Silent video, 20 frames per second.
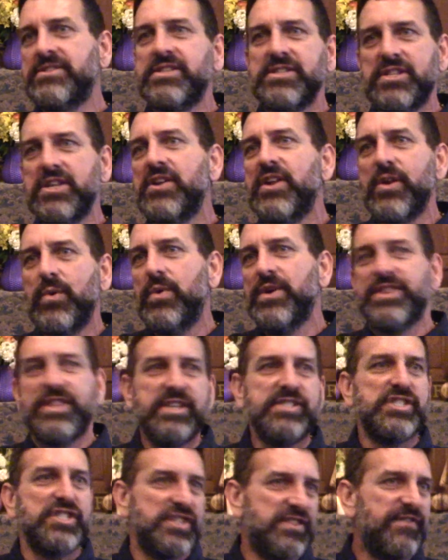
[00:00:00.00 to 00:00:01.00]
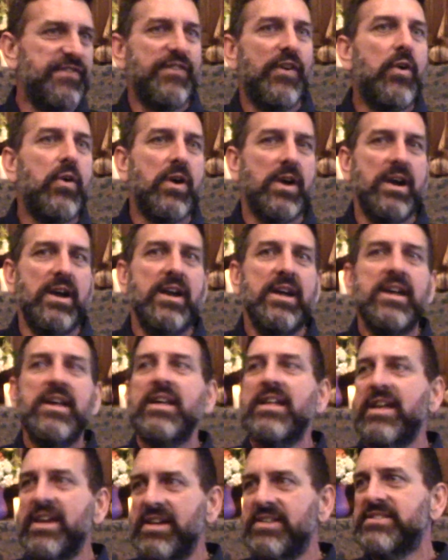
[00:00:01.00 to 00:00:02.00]
literally what this is for,
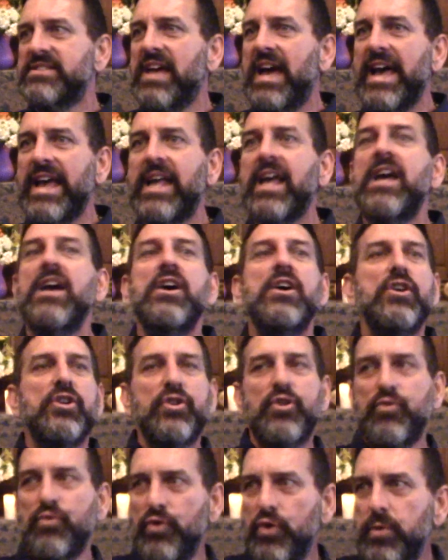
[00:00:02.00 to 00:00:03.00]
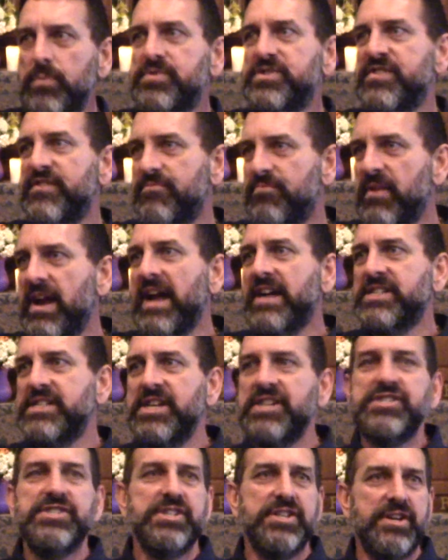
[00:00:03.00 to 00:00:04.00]
is like groups of
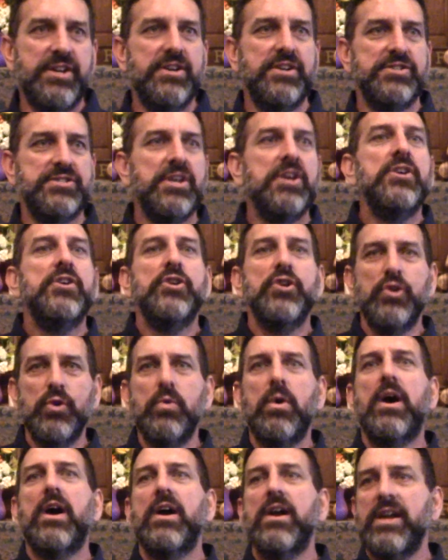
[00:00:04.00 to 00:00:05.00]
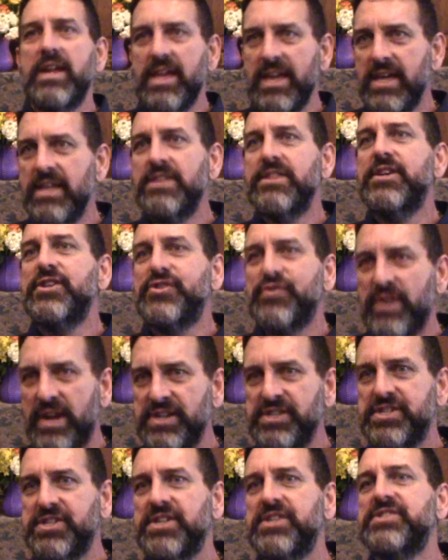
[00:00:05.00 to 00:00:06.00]
practitioners who are in the
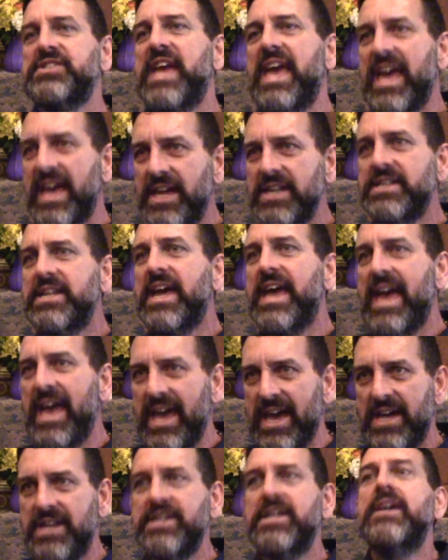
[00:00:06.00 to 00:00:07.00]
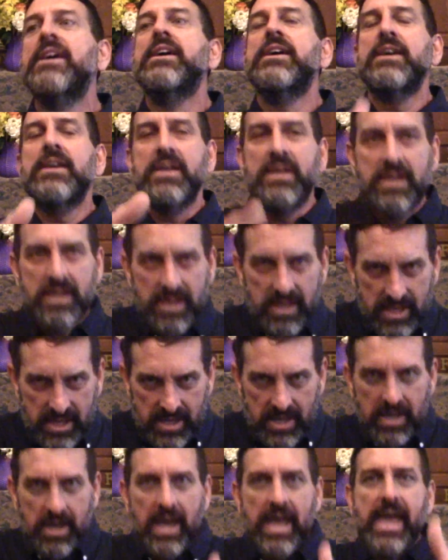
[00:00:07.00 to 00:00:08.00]
trenches, hand to hand,
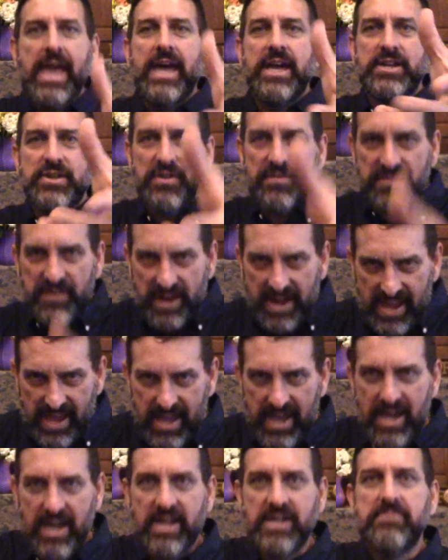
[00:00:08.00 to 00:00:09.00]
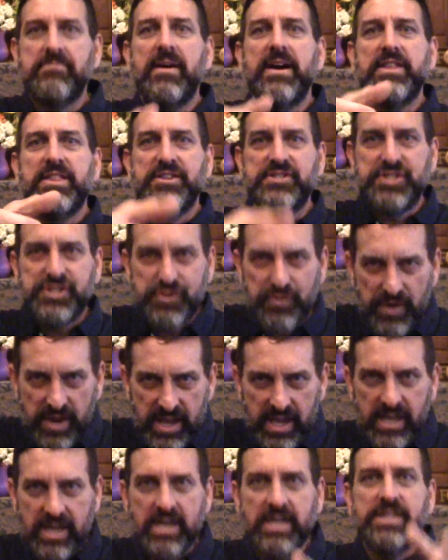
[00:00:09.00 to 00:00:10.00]
hand over hand by the
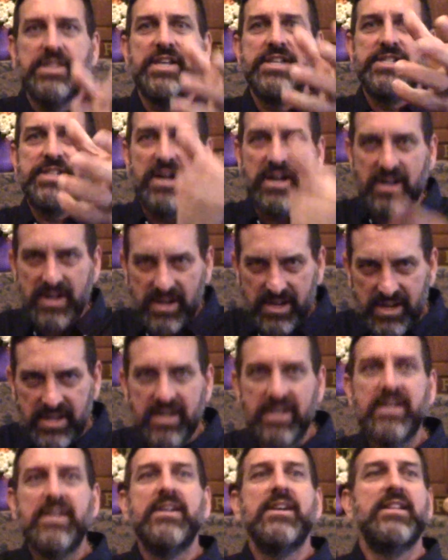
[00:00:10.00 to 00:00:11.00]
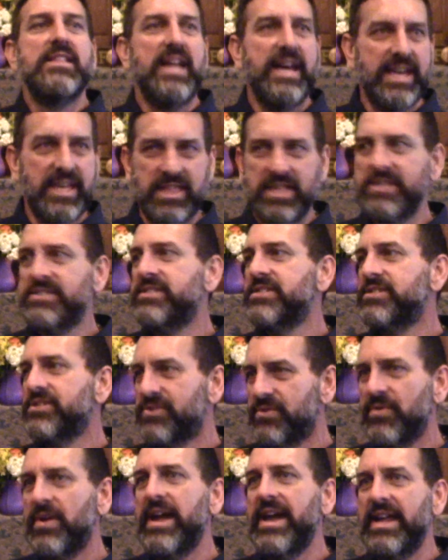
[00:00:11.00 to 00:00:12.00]
string in the dark. Like, this is
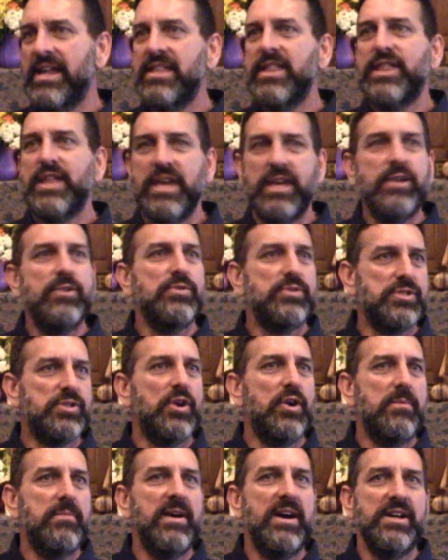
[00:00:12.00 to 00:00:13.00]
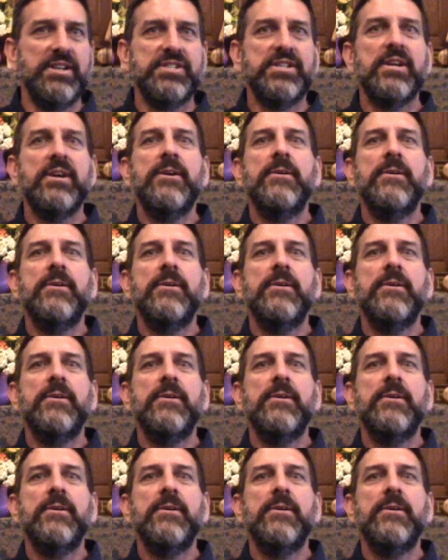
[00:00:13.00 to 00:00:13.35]
great. Thank you so much.